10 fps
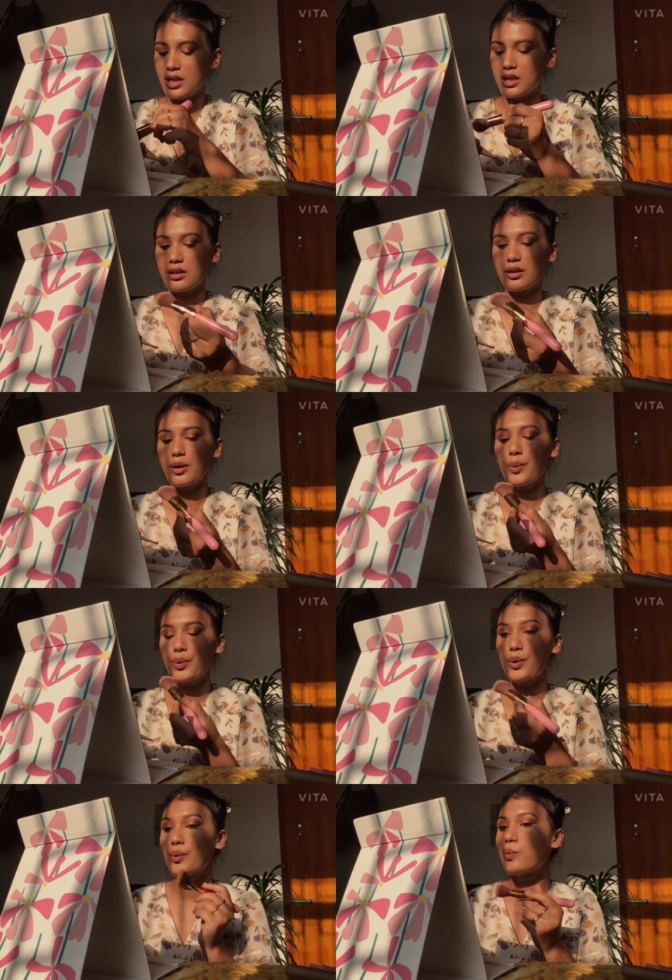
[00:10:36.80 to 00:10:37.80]
they'll fall
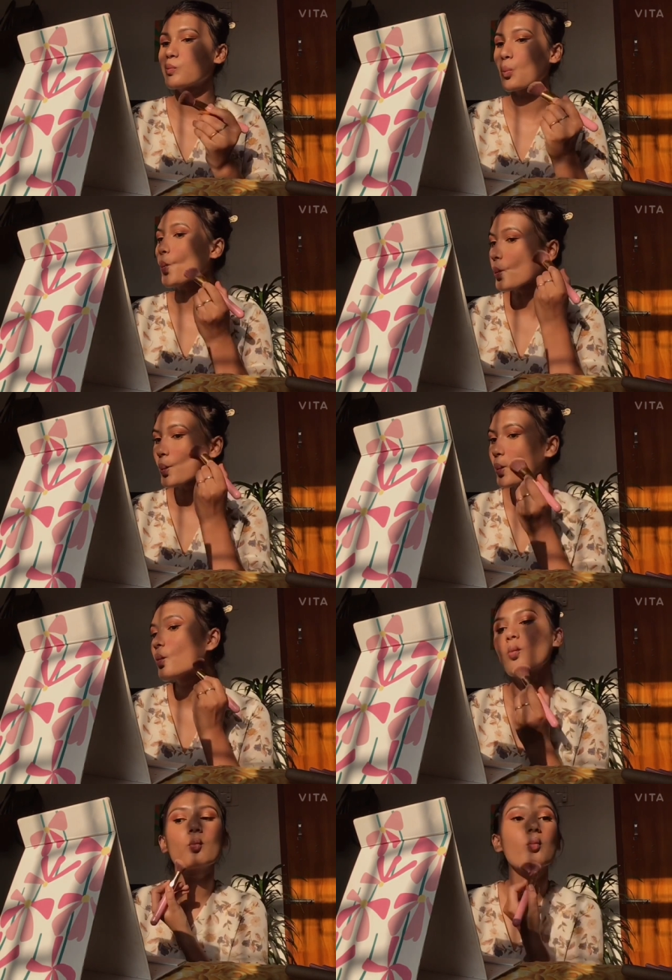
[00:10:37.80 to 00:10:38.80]
in love
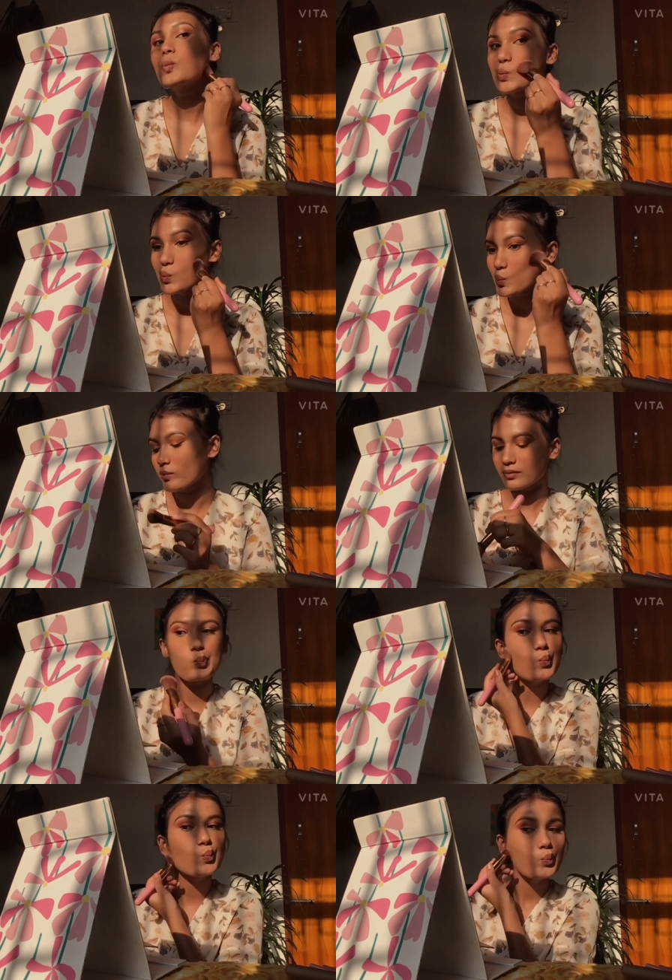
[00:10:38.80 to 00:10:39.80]
with my
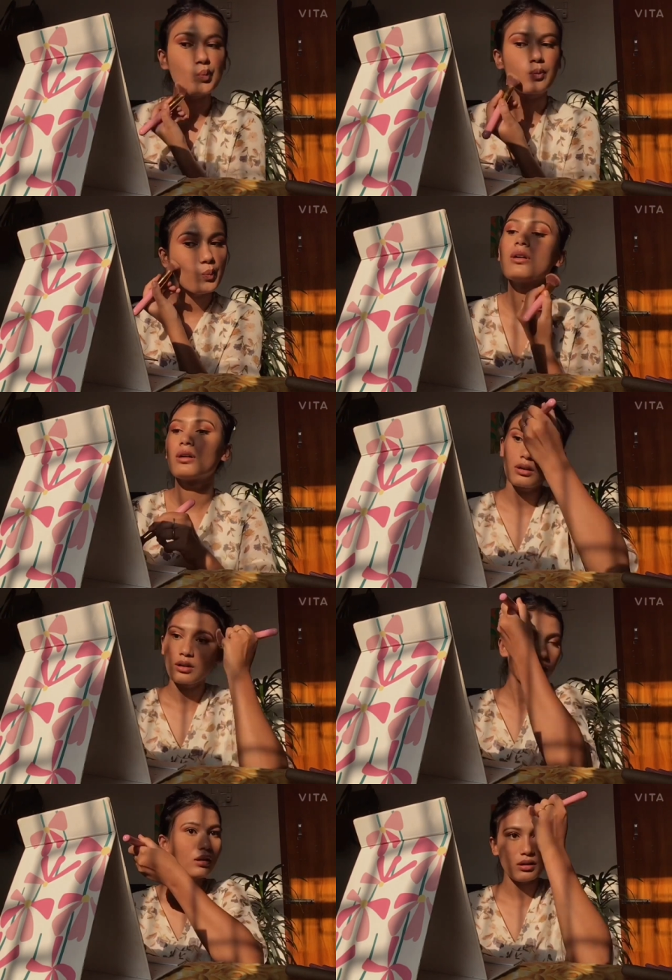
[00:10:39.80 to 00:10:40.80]
natural pink lips, and
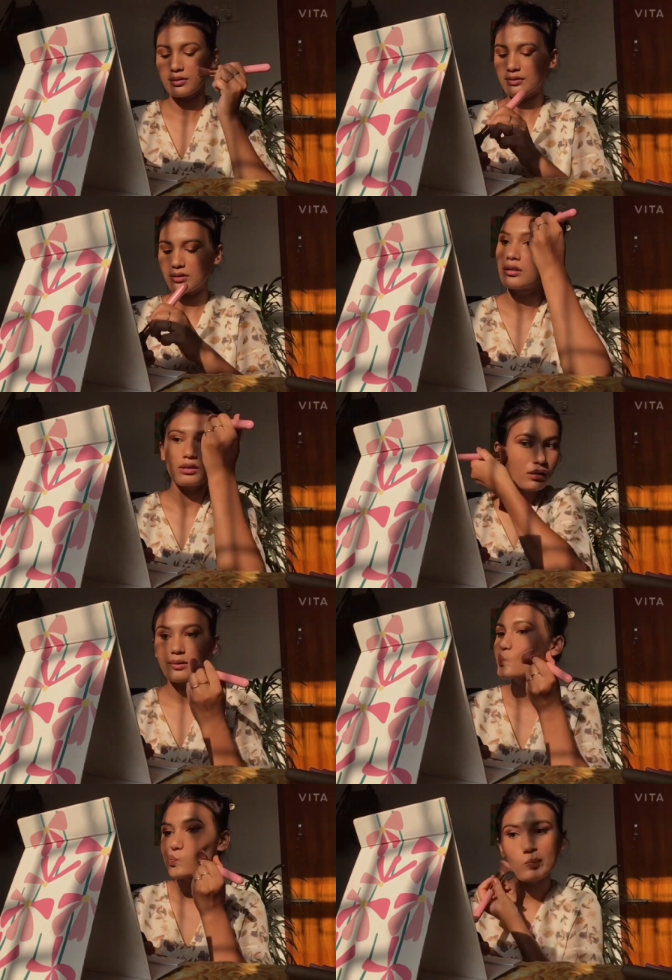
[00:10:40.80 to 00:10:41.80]
I'll just contour my
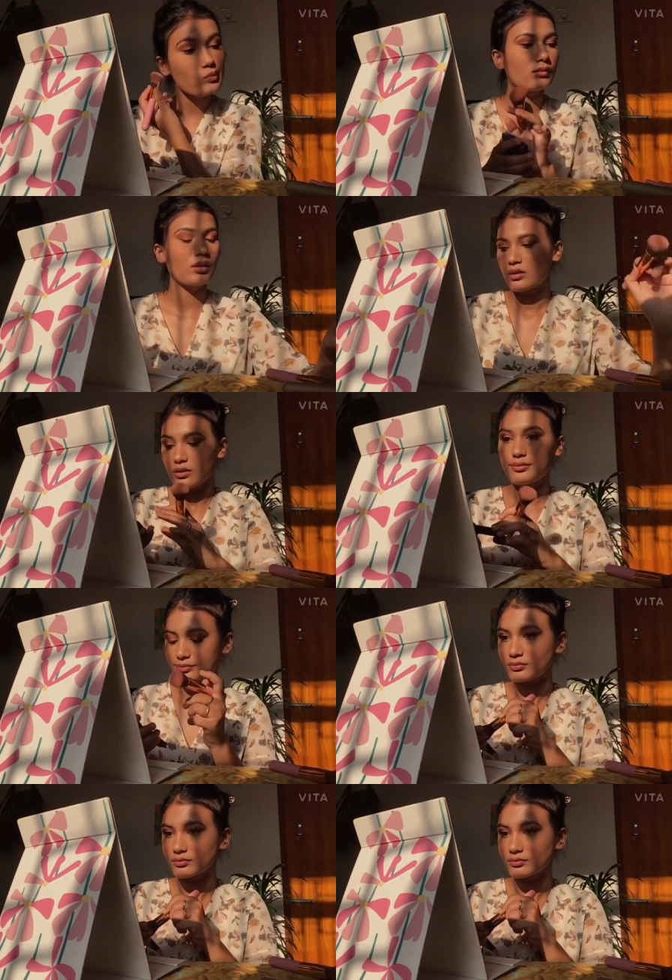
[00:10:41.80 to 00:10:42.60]
face and